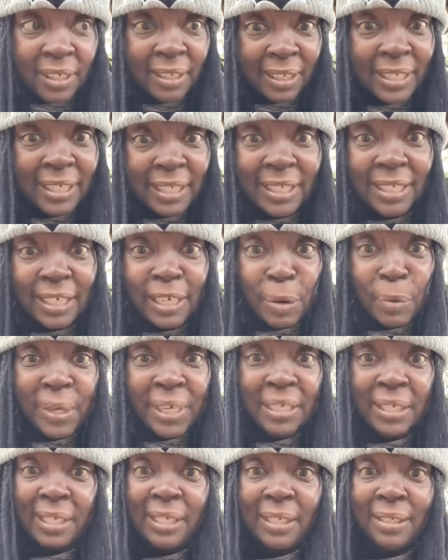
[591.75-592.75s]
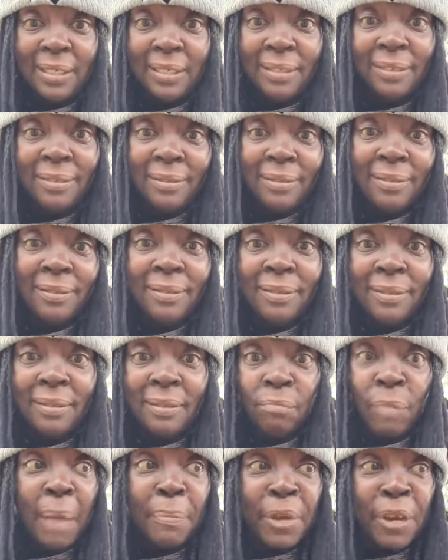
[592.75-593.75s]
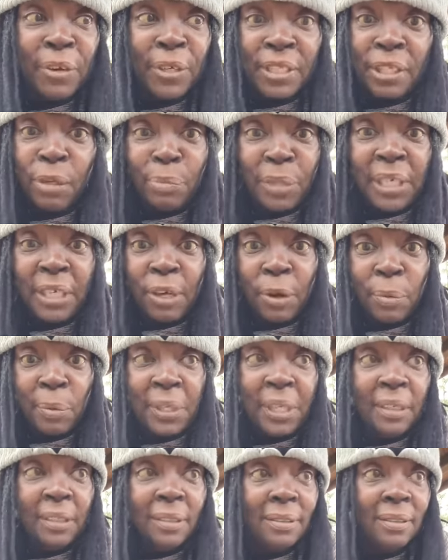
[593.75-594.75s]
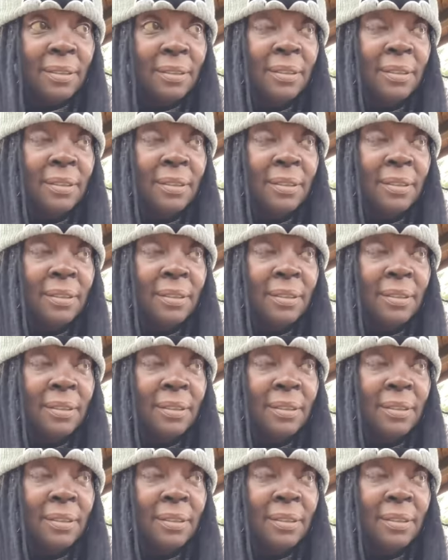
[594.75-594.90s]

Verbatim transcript: This is the go in season. My parents told me to go in.